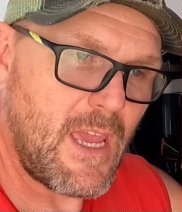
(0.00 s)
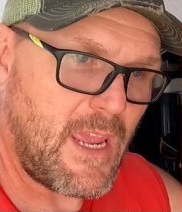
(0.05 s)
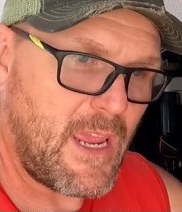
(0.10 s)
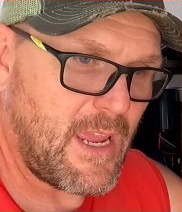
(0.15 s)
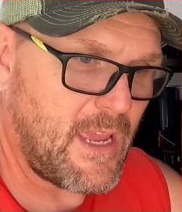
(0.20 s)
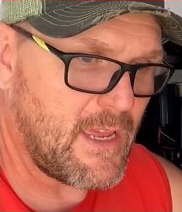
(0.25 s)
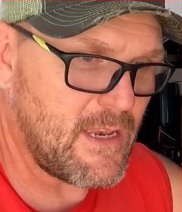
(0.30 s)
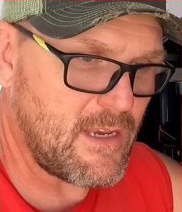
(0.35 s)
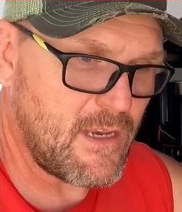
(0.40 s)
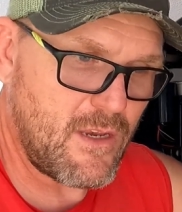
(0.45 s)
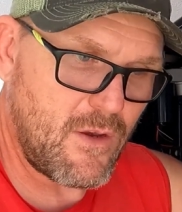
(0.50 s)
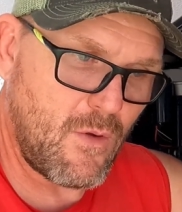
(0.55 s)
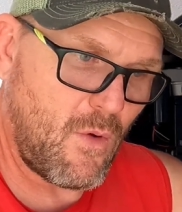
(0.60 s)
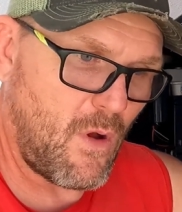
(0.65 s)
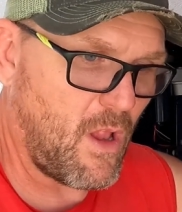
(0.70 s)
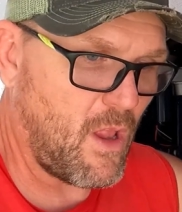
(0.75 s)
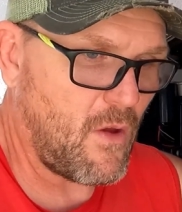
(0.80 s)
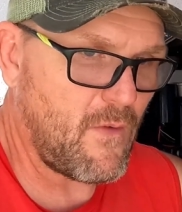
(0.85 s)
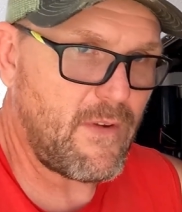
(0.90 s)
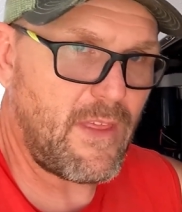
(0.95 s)
and do
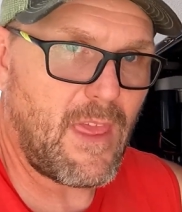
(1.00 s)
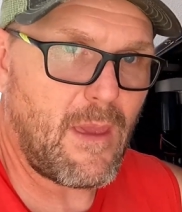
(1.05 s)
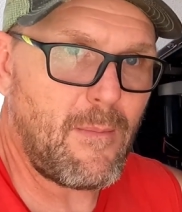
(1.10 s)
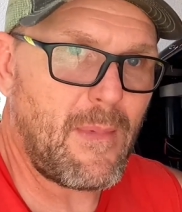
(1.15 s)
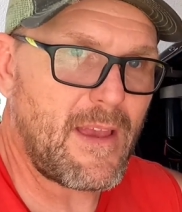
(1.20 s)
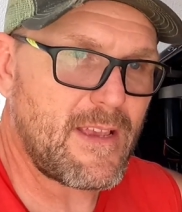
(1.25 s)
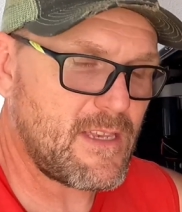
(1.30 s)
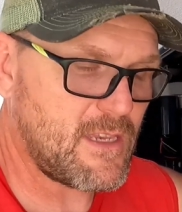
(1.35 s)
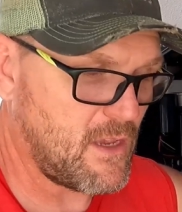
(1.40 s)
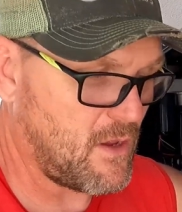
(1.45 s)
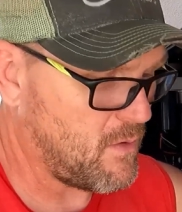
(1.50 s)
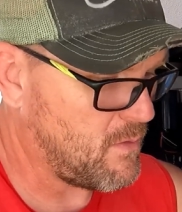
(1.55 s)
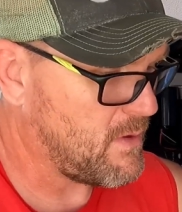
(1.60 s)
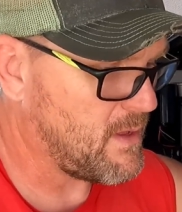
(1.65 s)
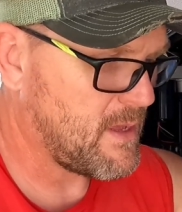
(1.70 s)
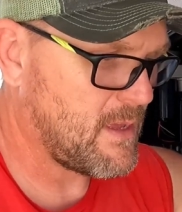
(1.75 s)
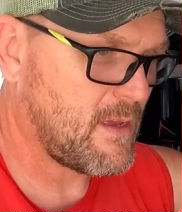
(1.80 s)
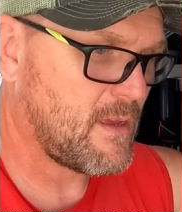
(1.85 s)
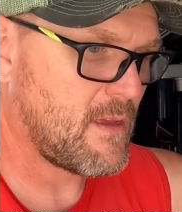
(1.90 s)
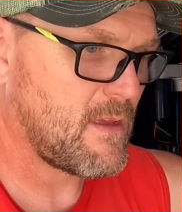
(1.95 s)
all over that mess. So
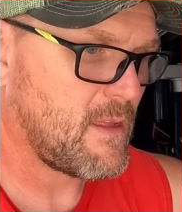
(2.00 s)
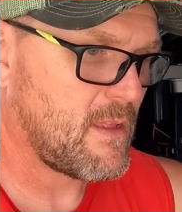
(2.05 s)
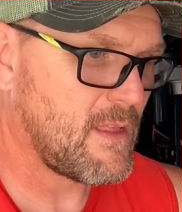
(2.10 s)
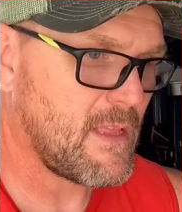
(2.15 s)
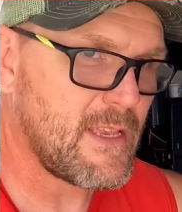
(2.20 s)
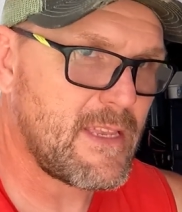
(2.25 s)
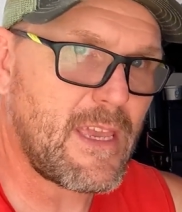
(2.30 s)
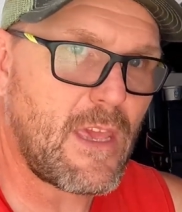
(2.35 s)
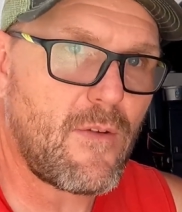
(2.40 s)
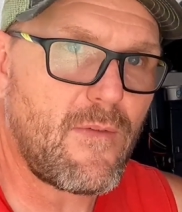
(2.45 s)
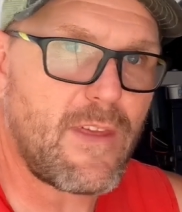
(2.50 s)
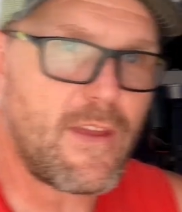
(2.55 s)
let's head